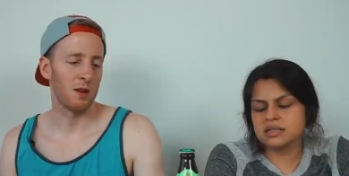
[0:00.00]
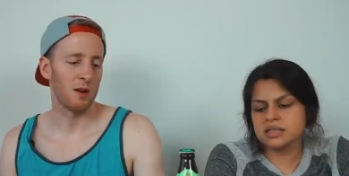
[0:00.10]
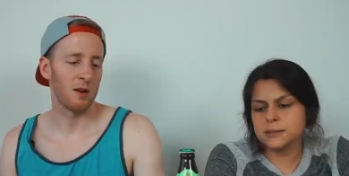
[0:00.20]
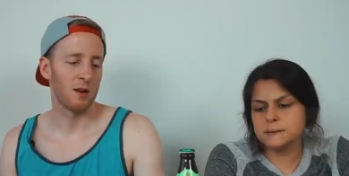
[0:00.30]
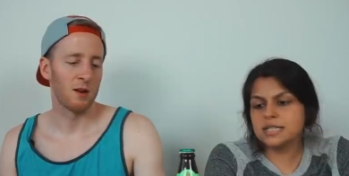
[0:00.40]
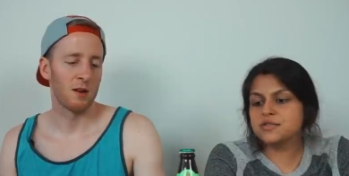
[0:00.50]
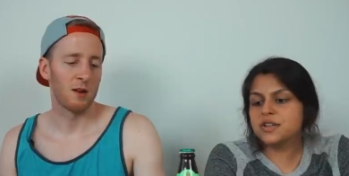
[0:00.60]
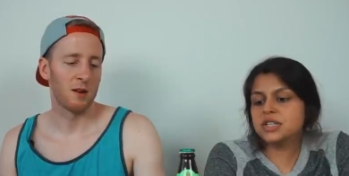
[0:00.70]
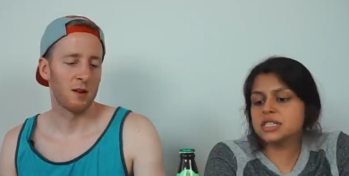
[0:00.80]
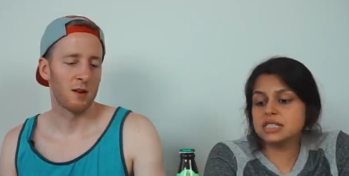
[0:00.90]
Speaker 1: neither.
Speaker 2: It's
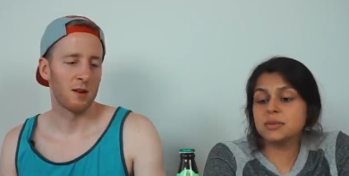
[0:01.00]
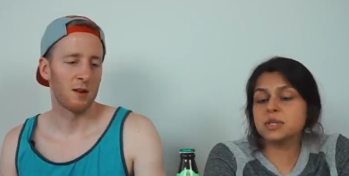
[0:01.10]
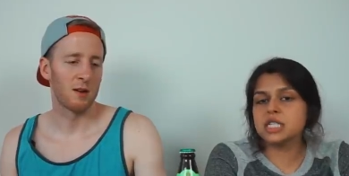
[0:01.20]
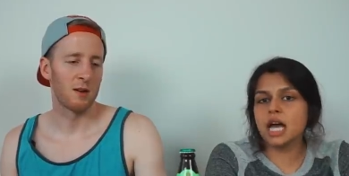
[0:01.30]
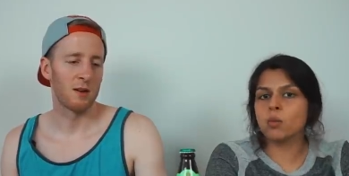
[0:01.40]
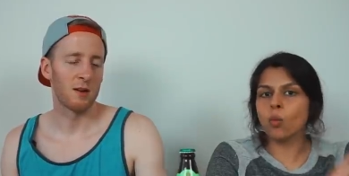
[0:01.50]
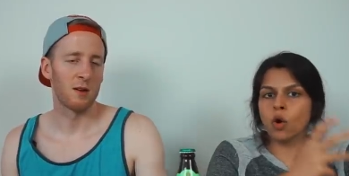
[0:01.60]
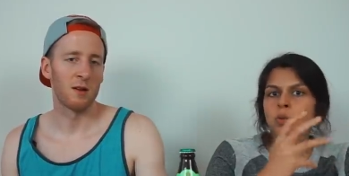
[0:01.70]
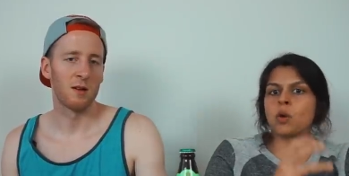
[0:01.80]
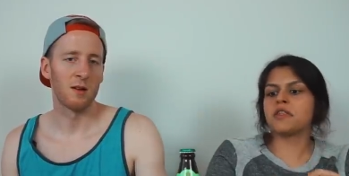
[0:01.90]
very summertime,
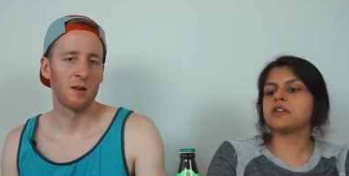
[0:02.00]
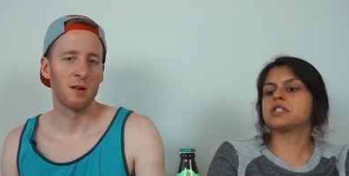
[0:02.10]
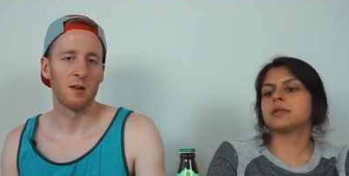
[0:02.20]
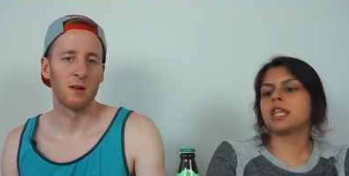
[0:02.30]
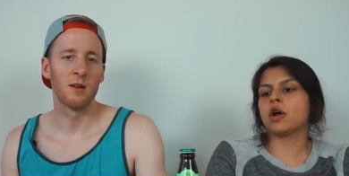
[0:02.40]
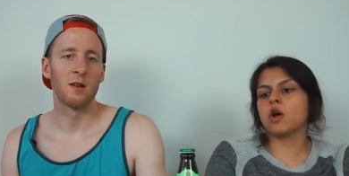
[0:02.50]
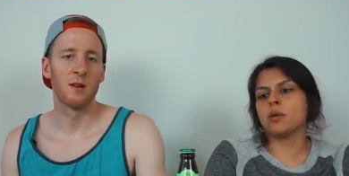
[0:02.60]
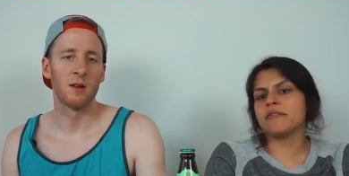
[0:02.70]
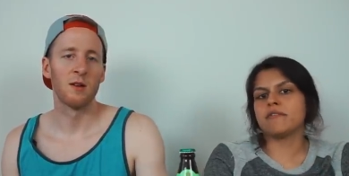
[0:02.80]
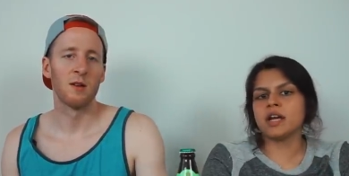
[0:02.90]
warm weather to me. Like
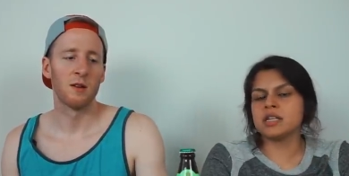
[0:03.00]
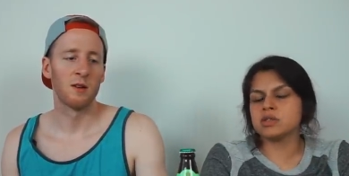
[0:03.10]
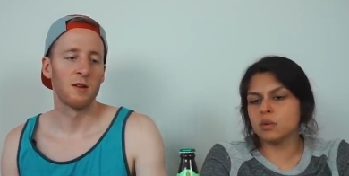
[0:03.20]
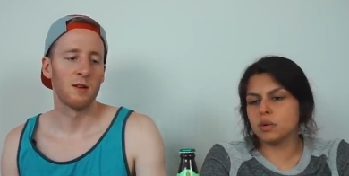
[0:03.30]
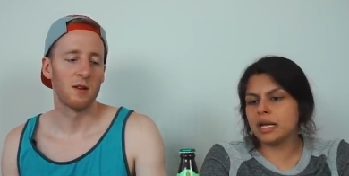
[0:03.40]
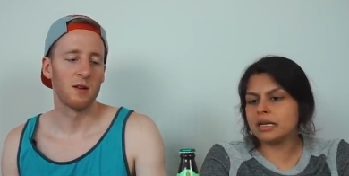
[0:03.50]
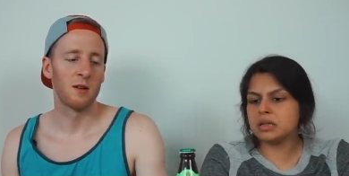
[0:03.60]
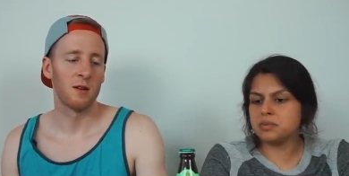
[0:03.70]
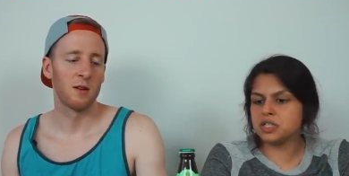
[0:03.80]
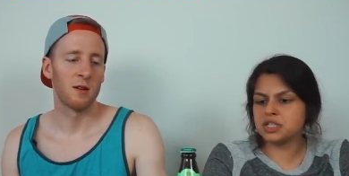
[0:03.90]
all my friends, when we're like
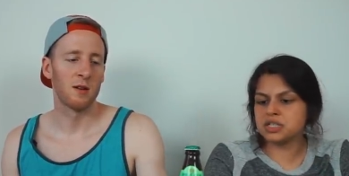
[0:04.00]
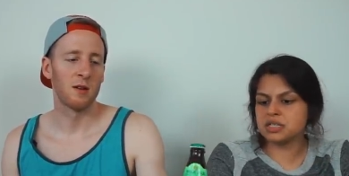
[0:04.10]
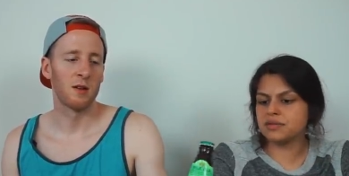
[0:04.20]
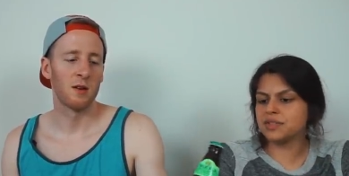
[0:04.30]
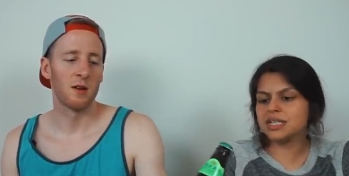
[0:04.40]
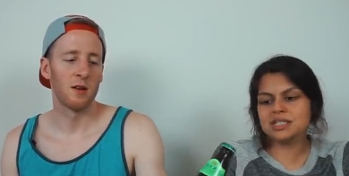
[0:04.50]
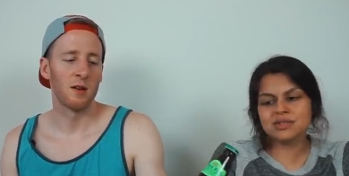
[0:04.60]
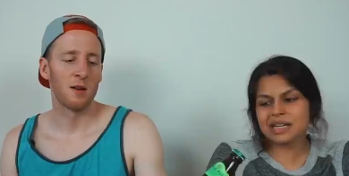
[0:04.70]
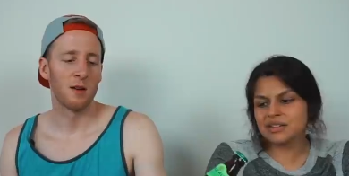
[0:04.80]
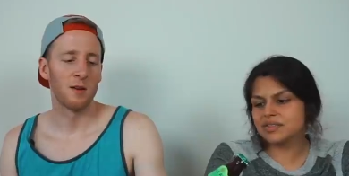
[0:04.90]
at the beach and stuff, you get
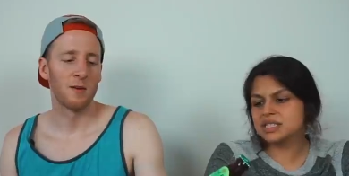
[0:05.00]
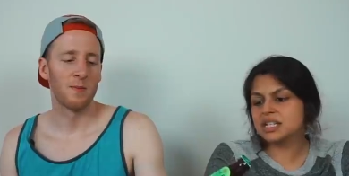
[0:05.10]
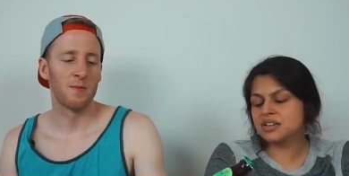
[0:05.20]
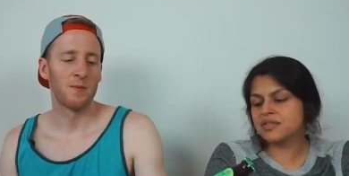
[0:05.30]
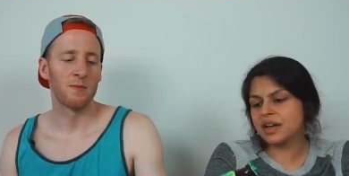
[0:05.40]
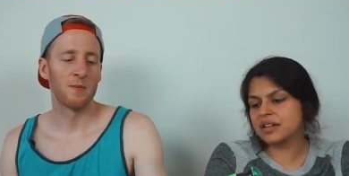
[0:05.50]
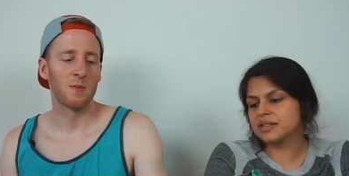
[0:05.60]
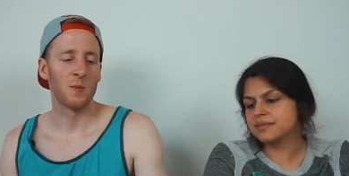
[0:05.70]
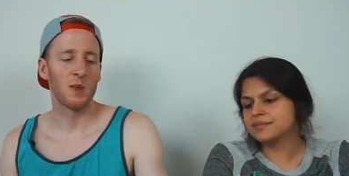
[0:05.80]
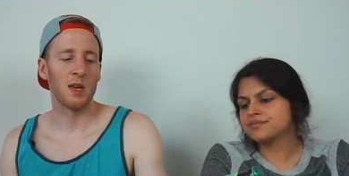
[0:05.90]
Sierra, Sierra
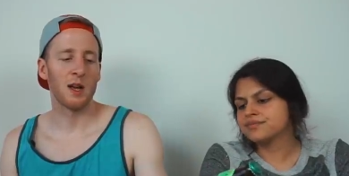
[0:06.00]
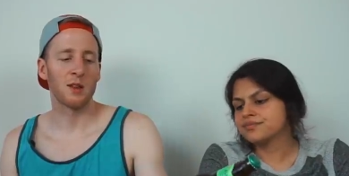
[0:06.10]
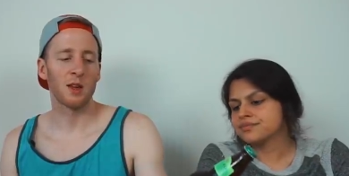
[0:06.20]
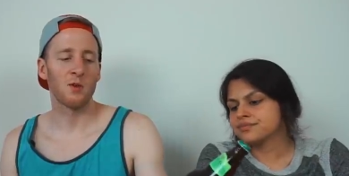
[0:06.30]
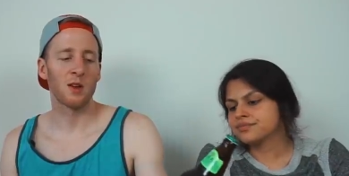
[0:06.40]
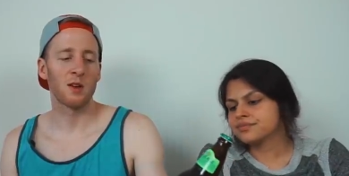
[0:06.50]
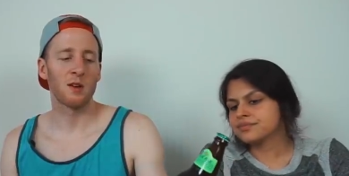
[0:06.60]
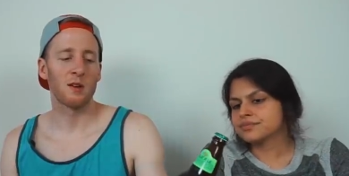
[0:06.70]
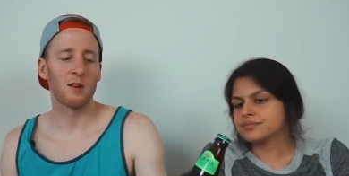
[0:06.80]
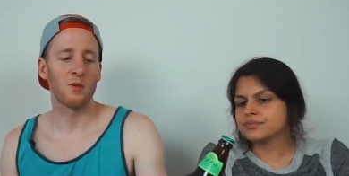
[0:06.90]
Nevada.
Speaker 1: Yeah, it's like when
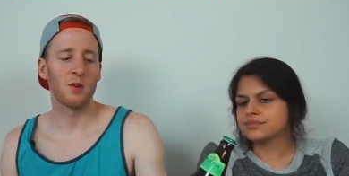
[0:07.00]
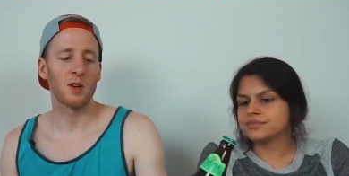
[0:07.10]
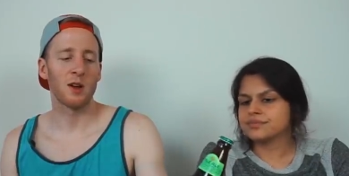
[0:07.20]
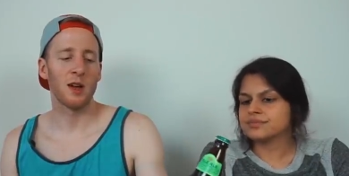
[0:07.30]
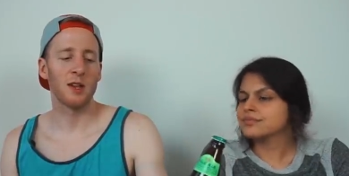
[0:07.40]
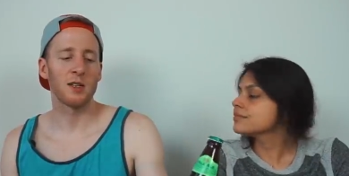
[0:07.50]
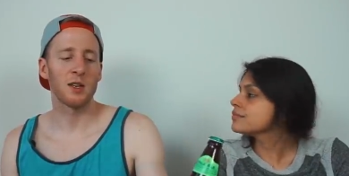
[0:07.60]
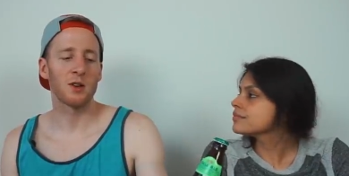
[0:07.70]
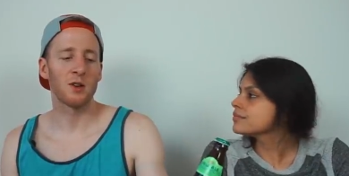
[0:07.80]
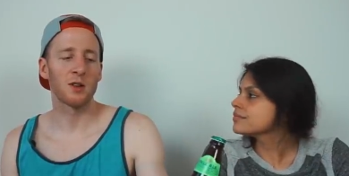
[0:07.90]
your when your
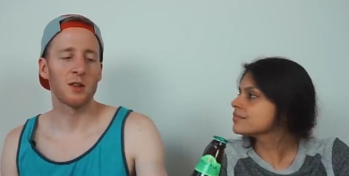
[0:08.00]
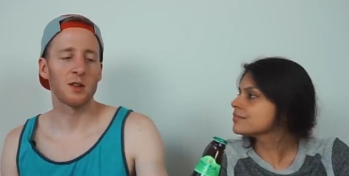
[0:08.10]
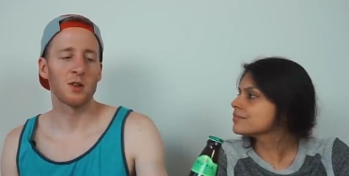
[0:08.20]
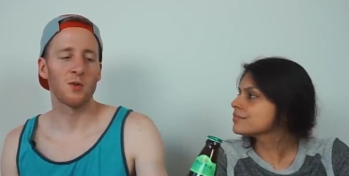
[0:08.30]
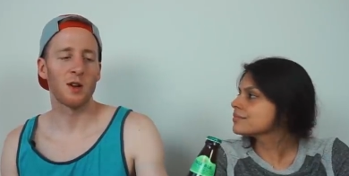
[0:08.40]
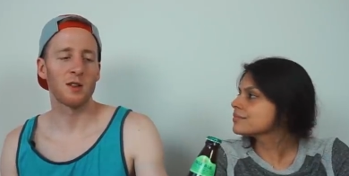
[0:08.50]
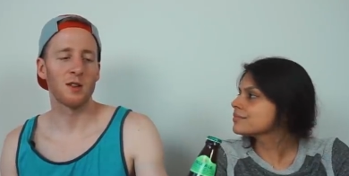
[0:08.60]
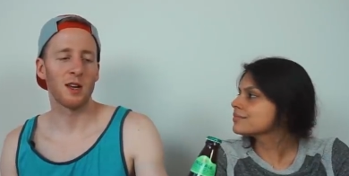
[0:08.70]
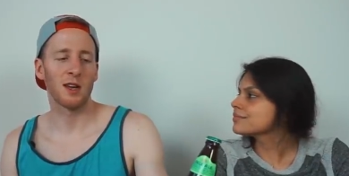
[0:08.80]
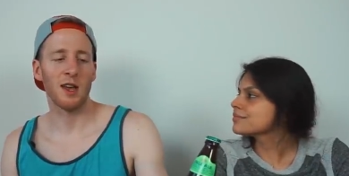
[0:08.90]
eighteen-year-old sister
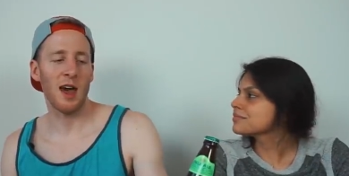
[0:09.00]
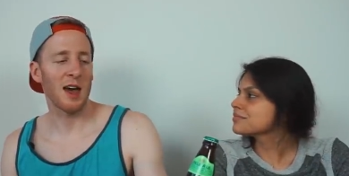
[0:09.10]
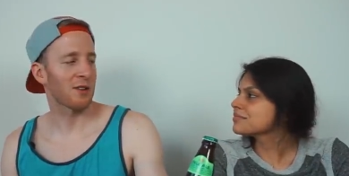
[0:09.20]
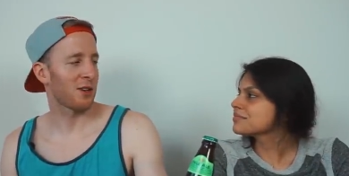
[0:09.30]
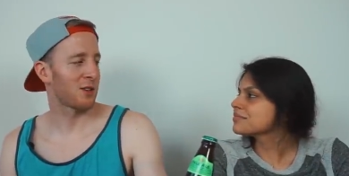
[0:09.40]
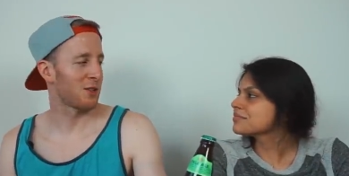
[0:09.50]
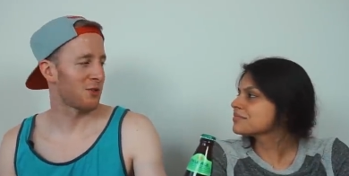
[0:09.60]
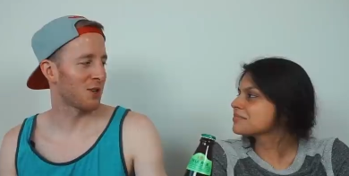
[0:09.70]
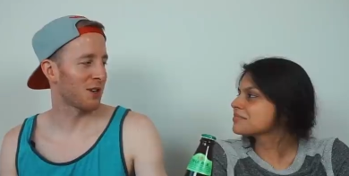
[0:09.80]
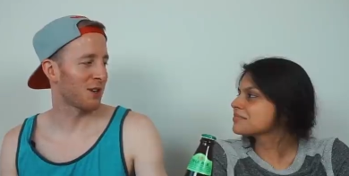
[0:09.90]
wants to like act like
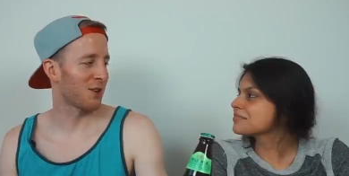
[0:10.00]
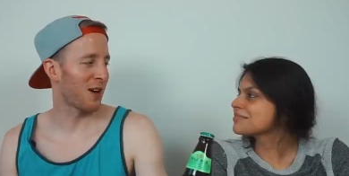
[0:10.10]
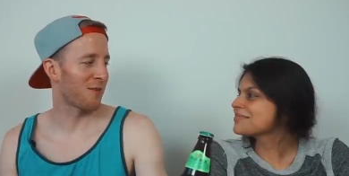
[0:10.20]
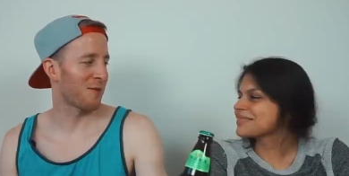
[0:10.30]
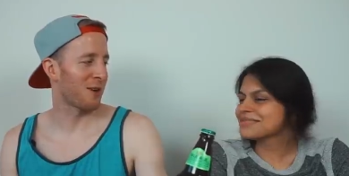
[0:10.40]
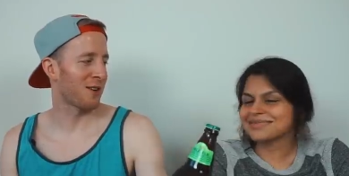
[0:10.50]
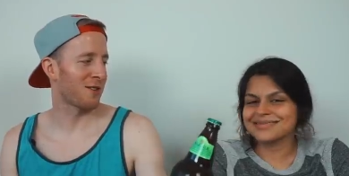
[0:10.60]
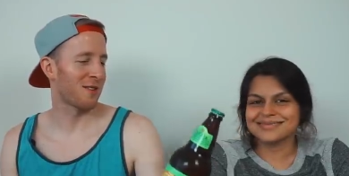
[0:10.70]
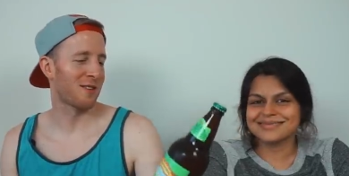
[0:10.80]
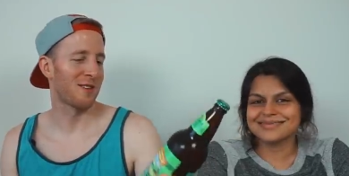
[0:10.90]
she's drinking craft
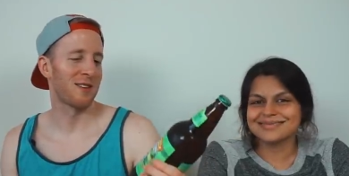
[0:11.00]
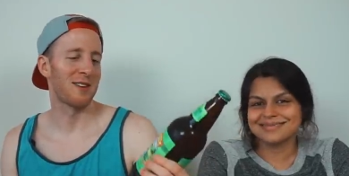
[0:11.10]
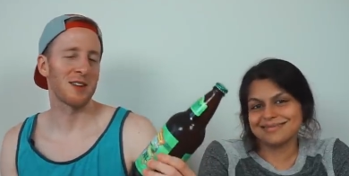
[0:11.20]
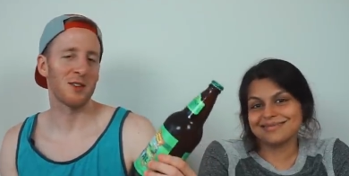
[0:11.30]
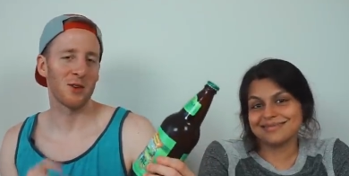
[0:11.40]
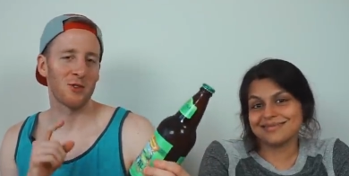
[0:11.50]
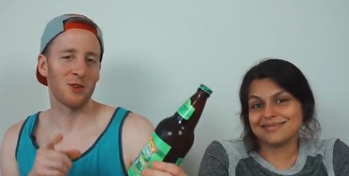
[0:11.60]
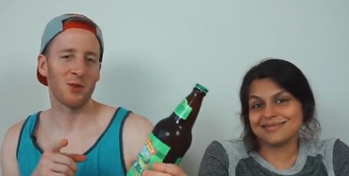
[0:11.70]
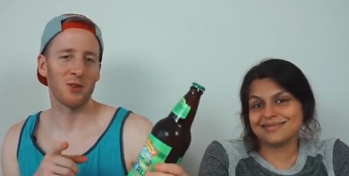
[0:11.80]
beers. Not that you can drink